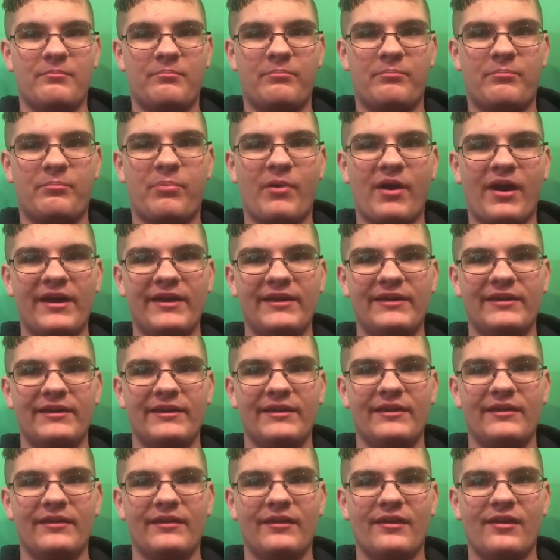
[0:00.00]
But,
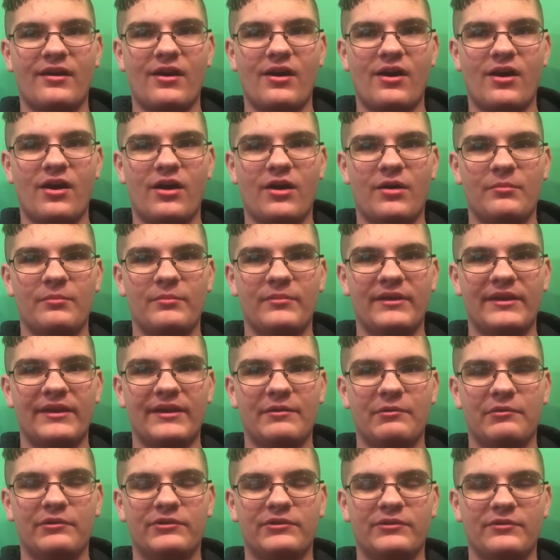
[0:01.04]

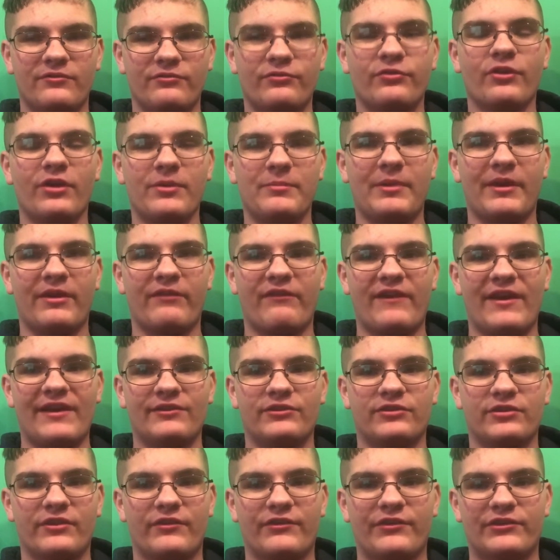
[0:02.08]
it was really big fan
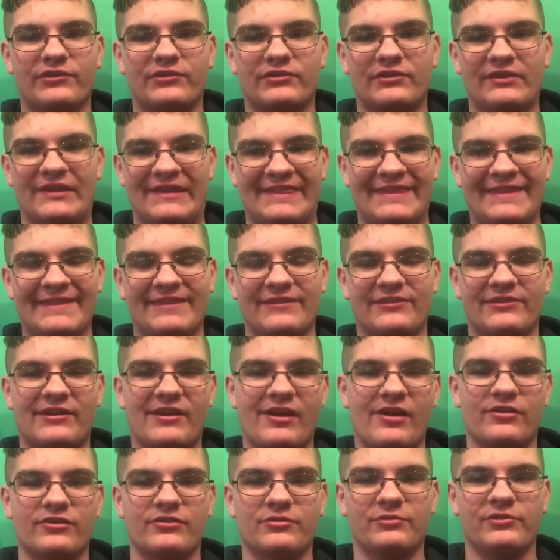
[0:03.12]
service, because I think this
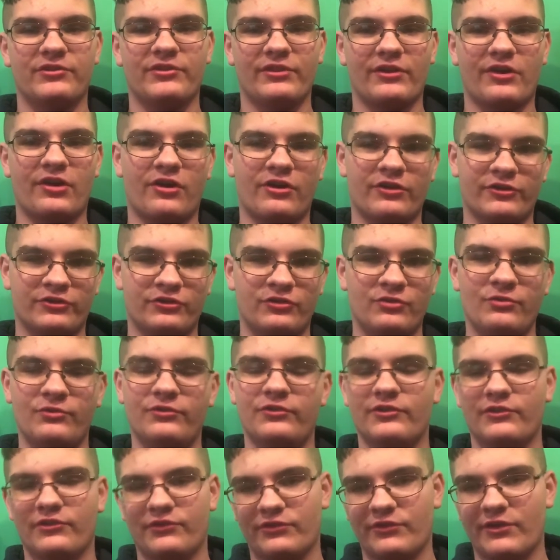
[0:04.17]
character was in the
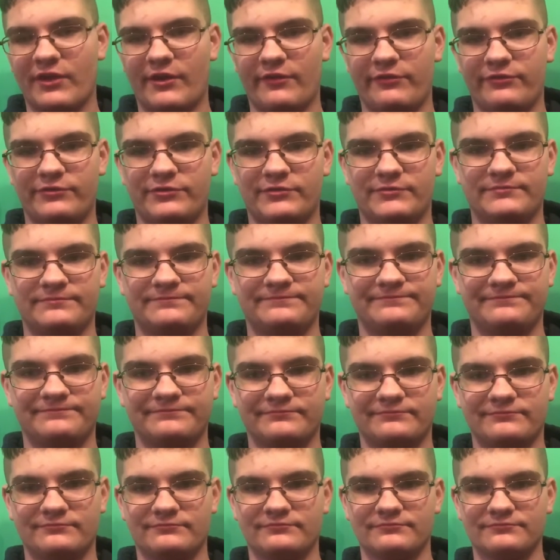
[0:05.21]
cartoons and stuff.
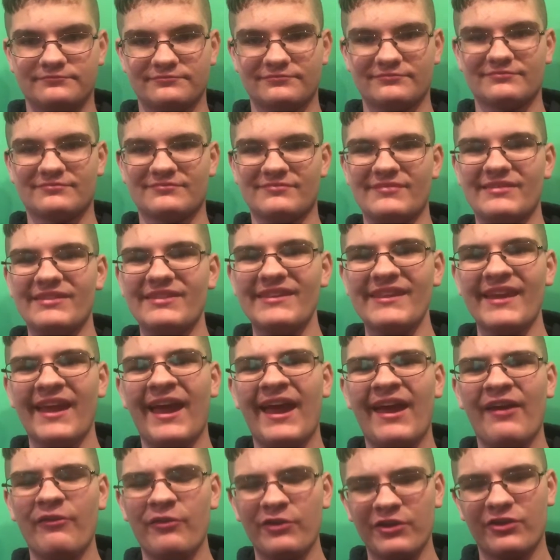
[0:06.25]

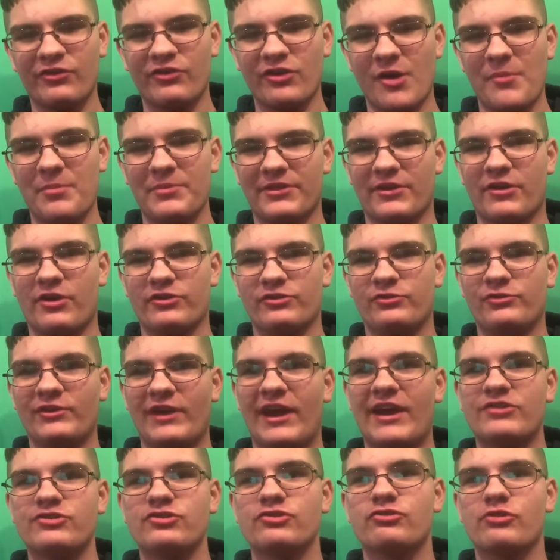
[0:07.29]
I really didn't grow up with the cartoons.
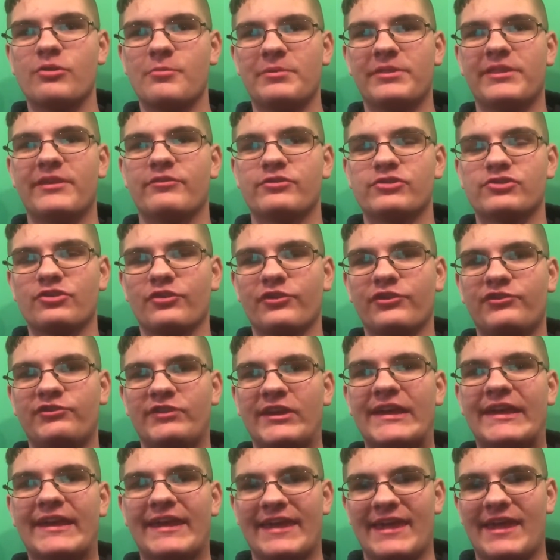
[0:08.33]
I actually grew up with the original
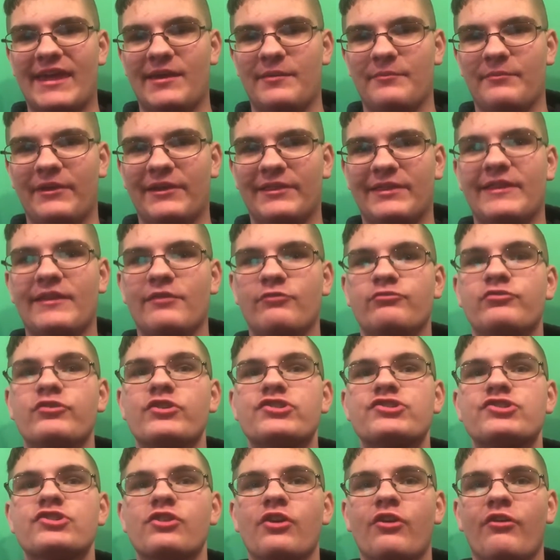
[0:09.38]
Sega game, like the
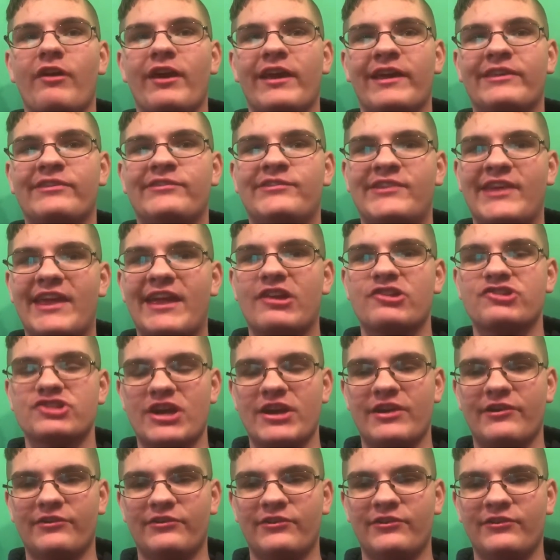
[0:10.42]
original like Sega
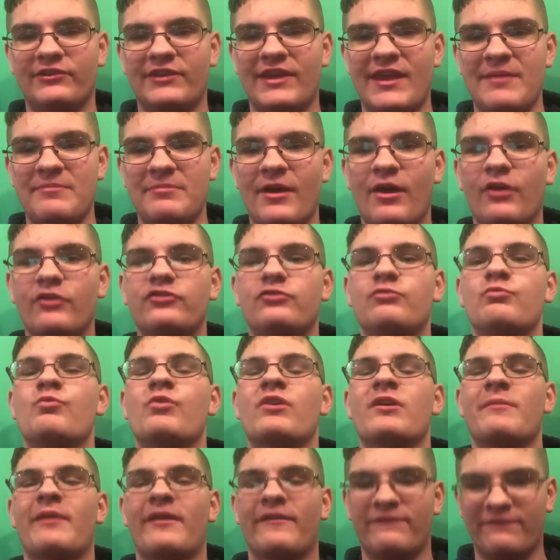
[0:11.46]
Genesis game. That was
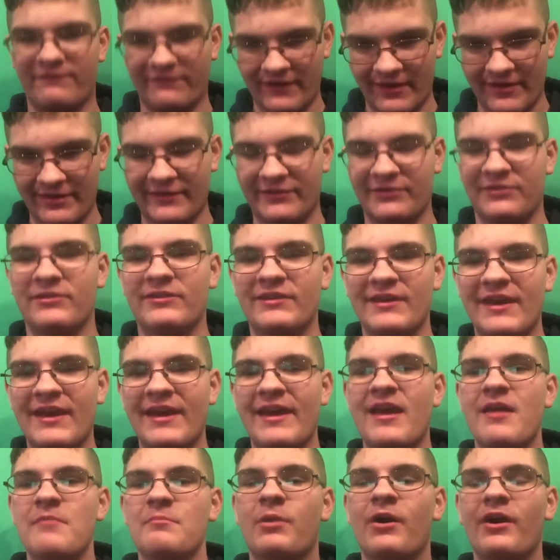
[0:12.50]
one of my that's
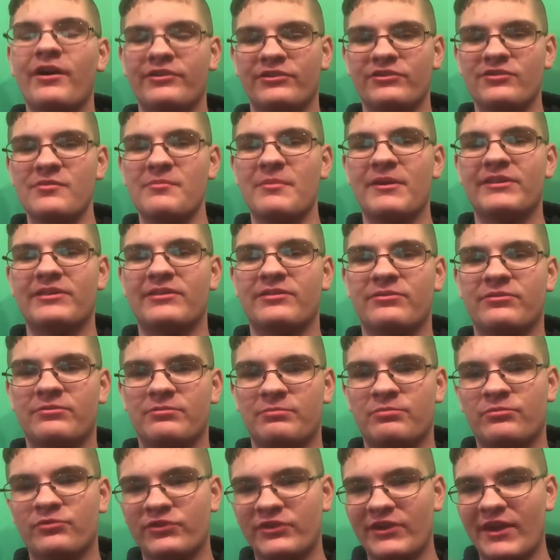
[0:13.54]
probably still my
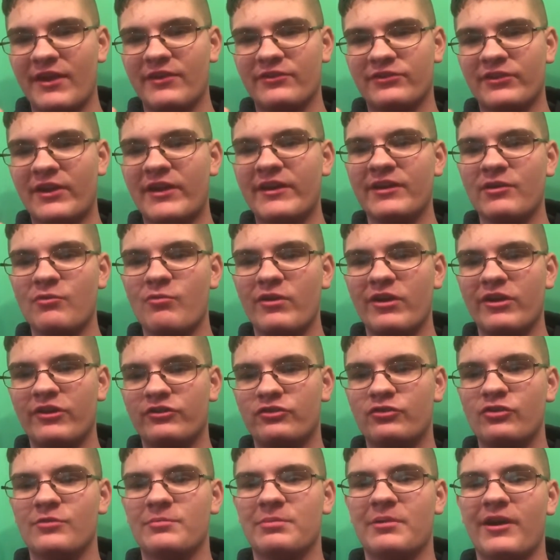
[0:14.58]
Sonic 1 and
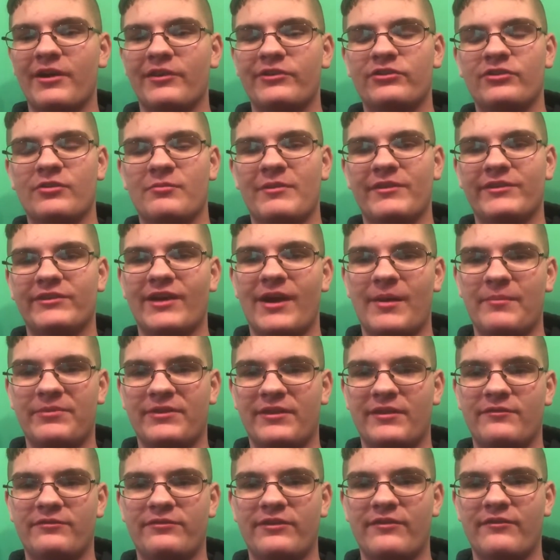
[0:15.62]
2 are probably still my top
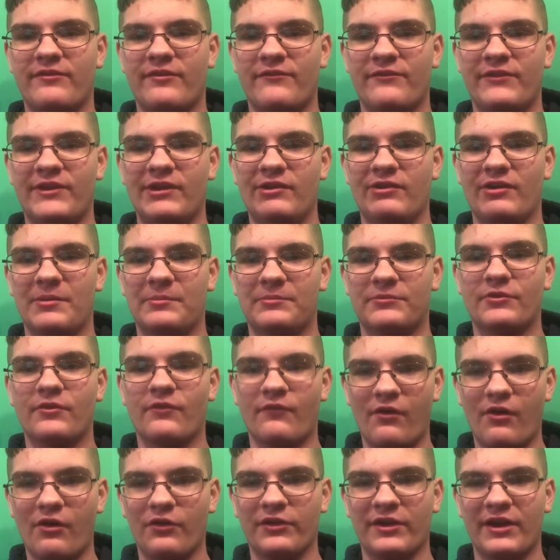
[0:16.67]
10 favorite video games
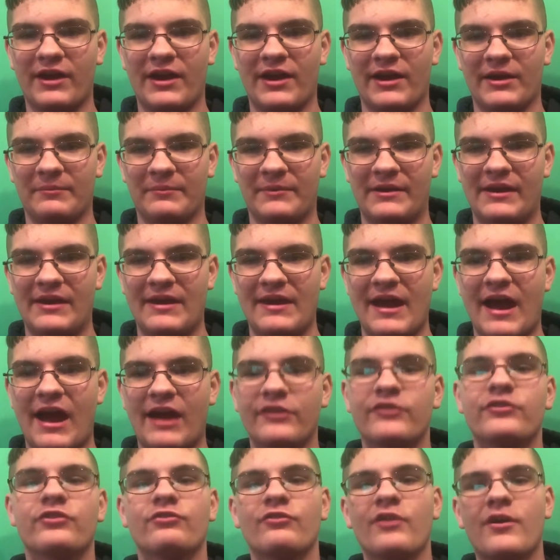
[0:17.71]
of all time.
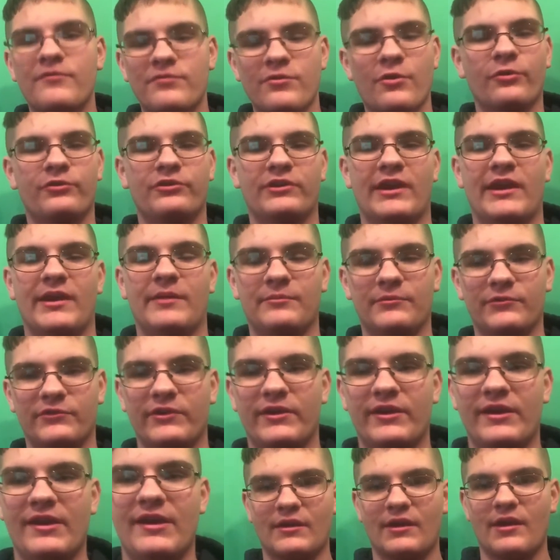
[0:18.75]
I just love those games.
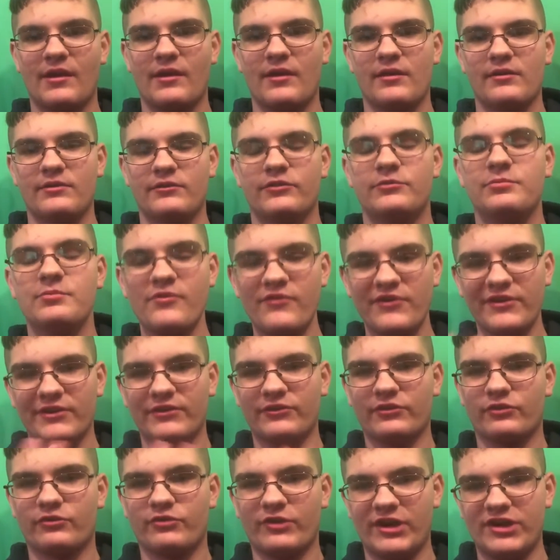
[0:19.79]
This movie
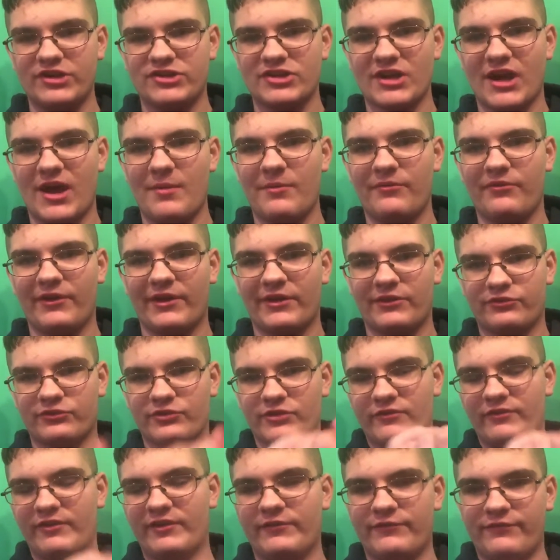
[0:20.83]
does a great job of like
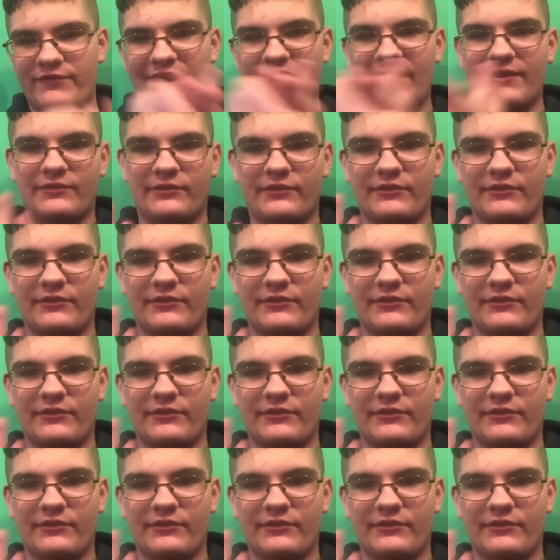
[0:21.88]
serving fans and